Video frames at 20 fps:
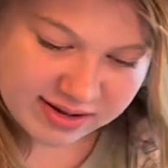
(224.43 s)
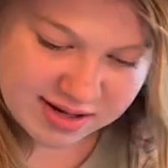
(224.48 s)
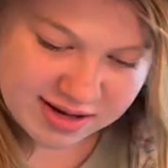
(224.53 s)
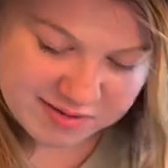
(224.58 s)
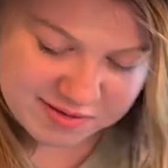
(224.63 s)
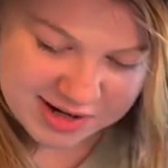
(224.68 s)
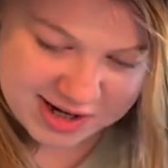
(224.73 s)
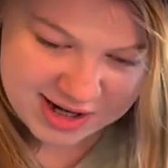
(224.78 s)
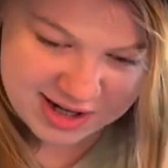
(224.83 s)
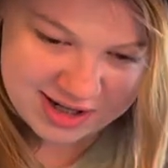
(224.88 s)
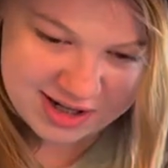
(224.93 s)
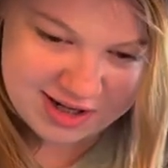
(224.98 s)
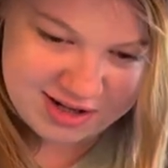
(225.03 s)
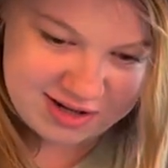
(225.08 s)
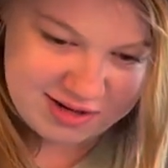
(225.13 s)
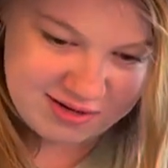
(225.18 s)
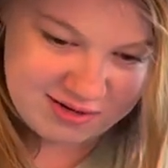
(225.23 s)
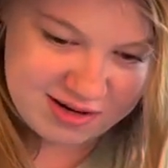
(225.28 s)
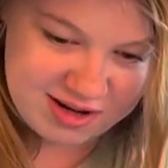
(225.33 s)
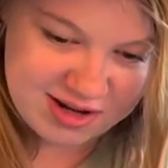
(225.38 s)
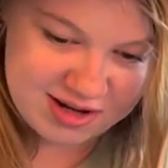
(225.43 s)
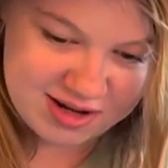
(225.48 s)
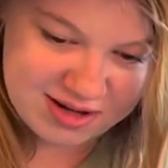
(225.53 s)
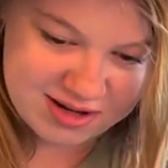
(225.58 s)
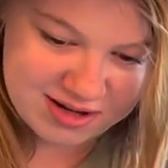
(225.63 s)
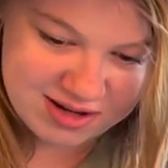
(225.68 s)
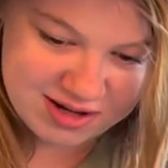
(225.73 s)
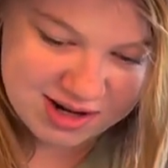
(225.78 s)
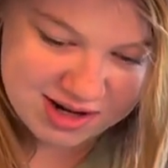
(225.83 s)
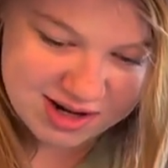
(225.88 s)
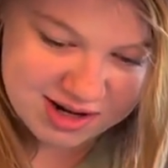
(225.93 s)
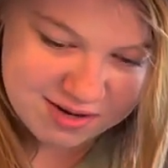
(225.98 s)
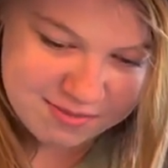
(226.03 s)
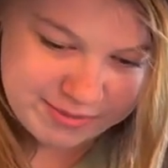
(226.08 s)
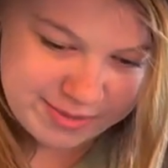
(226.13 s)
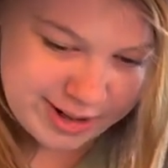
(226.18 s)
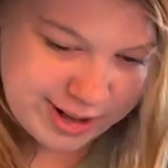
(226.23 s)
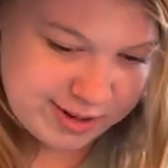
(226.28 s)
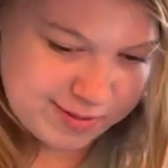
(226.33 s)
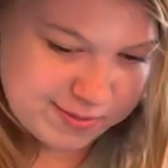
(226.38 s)
I'm gonna do
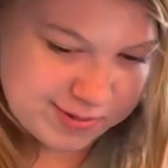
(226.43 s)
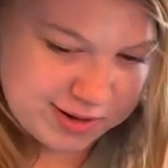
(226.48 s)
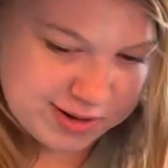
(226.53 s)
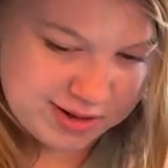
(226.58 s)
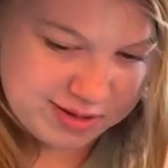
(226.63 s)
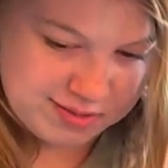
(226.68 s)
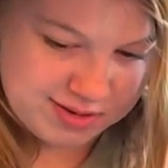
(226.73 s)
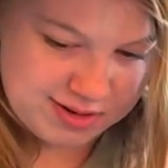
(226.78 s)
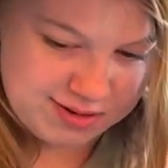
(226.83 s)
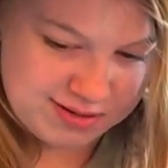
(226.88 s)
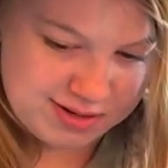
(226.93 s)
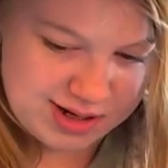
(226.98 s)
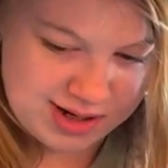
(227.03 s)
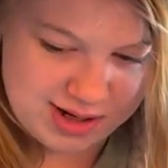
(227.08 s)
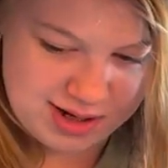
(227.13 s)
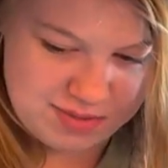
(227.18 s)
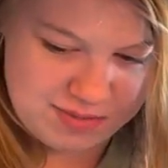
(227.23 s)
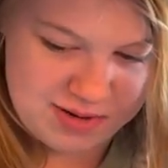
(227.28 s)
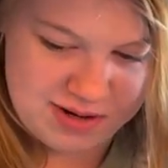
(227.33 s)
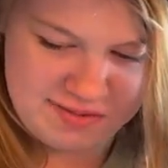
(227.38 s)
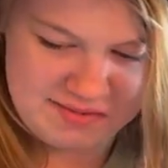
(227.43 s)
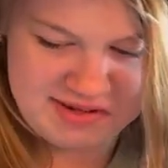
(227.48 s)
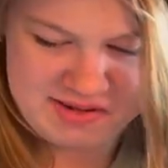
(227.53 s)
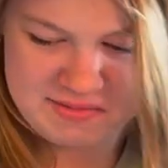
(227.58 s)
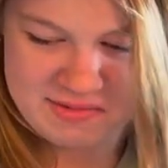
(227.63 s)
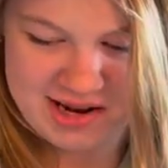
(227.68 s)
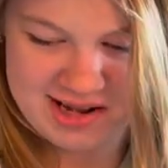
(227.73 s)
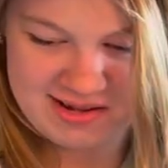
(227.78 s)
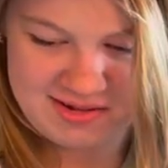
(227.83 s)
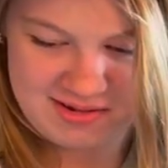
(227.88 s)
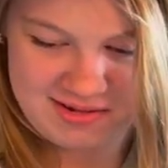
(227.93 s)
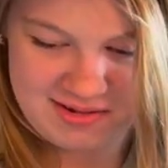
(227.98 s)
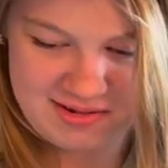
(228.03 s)
peanut butter pretzels.